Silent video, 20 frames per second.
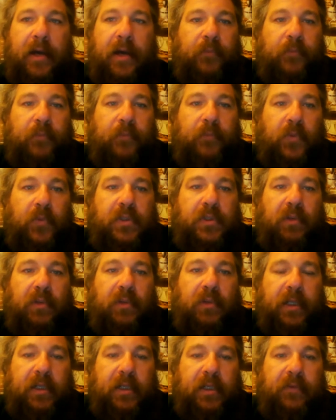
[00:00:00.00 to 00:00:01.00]
Was
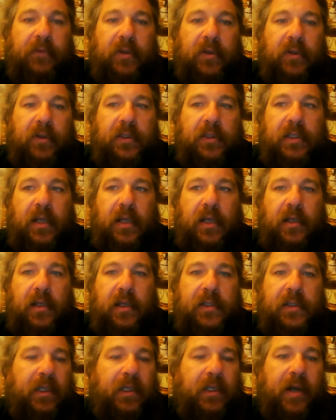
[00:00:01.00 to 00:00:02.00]
really difficult to tell,
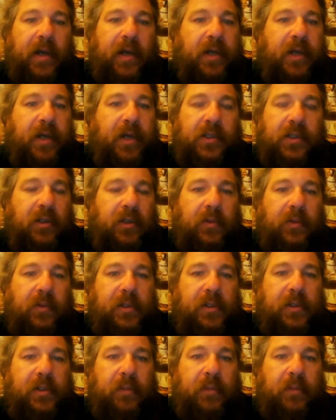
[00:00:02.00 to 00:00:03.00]
because at the auction there
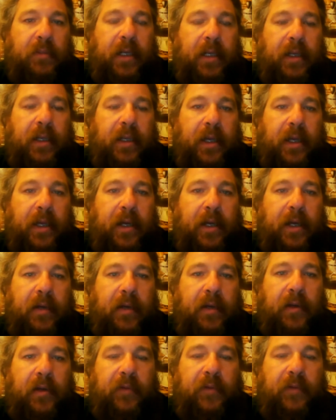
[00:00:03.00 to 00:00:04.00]
wasn't many of
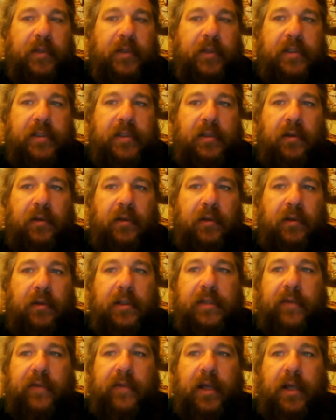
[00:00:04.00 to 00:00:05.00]
these
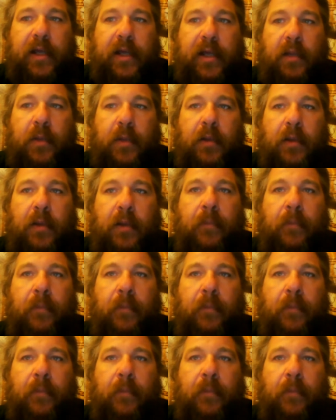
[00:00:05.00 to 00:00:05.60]
units available.